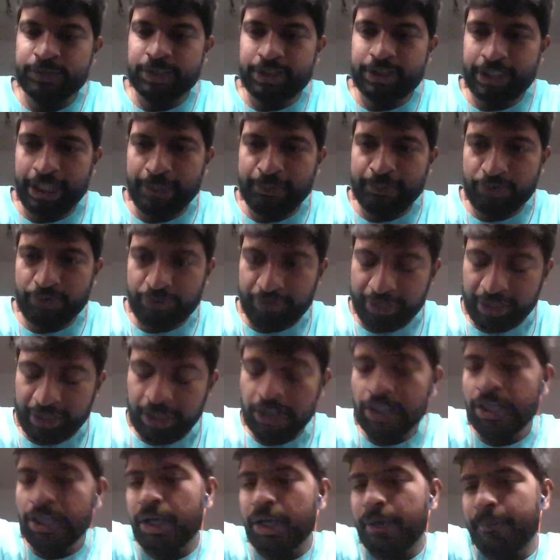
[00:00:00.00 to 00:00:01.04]
type string
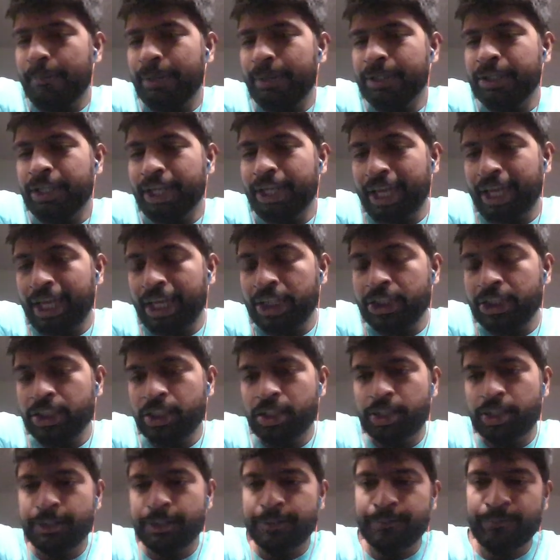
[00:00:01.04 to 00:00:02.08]
but the age
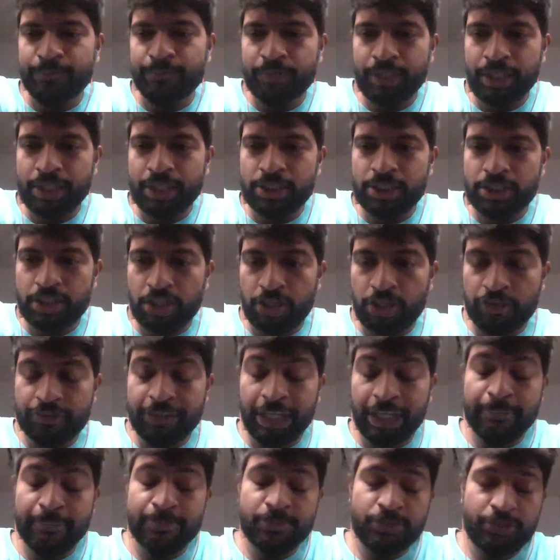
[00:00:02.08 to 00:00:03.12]
is of
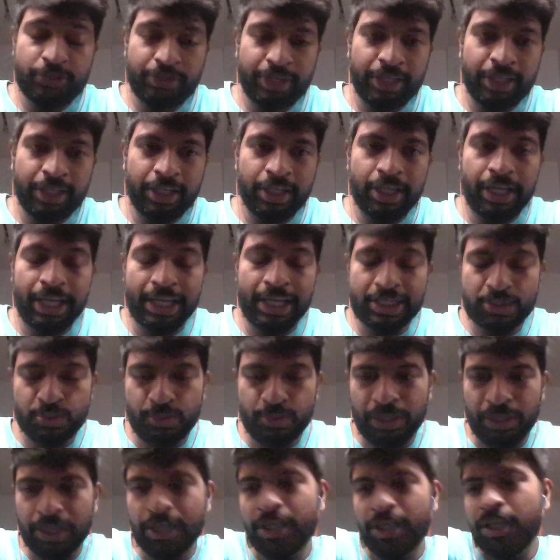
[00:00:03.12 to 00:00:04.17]
type string as
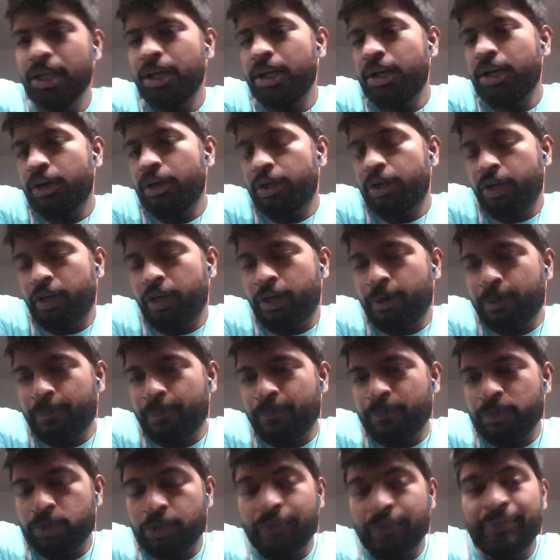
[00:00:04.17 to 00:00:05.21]
well.
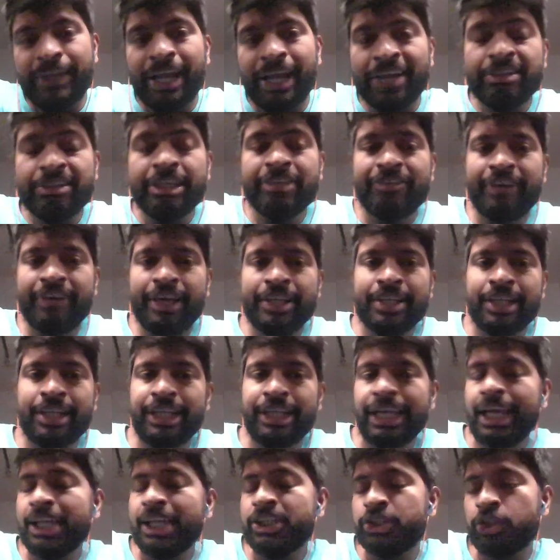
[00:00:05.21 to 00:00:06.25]
So we already defined that
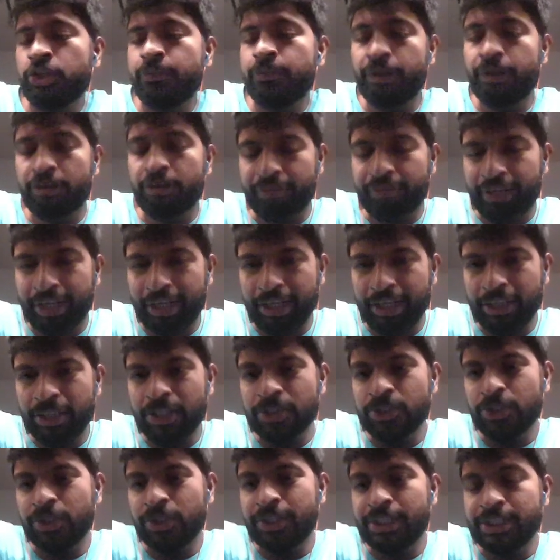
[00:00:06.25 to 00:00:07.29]
the age should be of int,
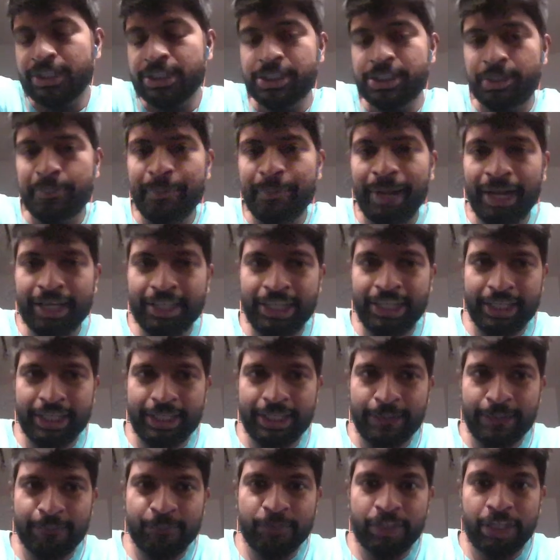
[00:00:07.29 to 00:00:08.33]
so this is a bad
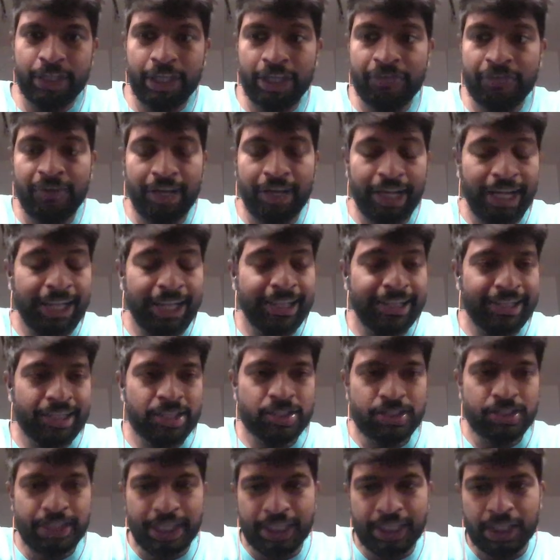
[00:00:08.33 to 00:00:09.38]
data. If we let this
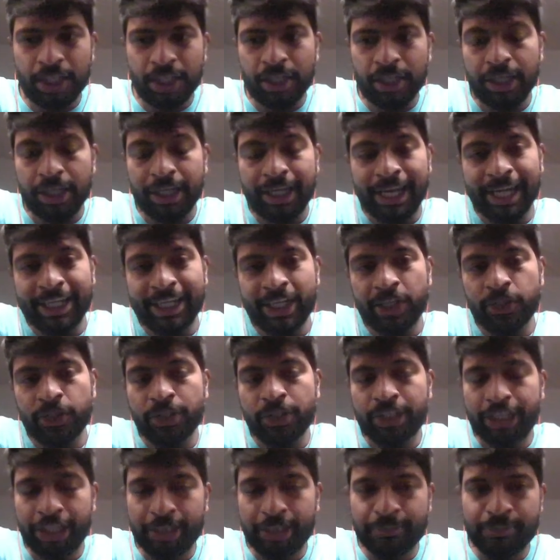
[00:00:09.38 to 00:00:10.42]
data get into the
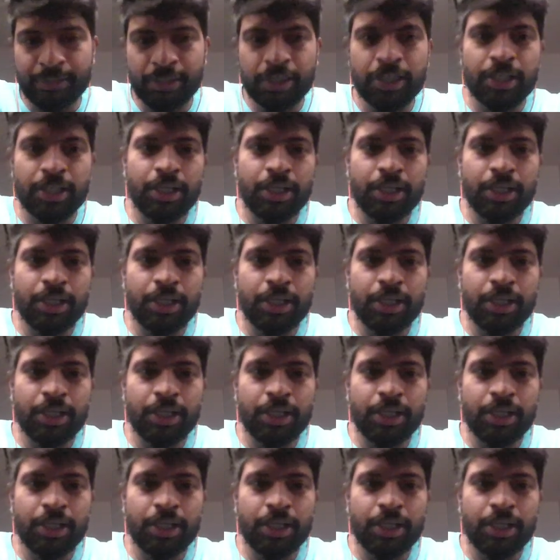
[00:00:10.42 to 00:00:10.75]
table,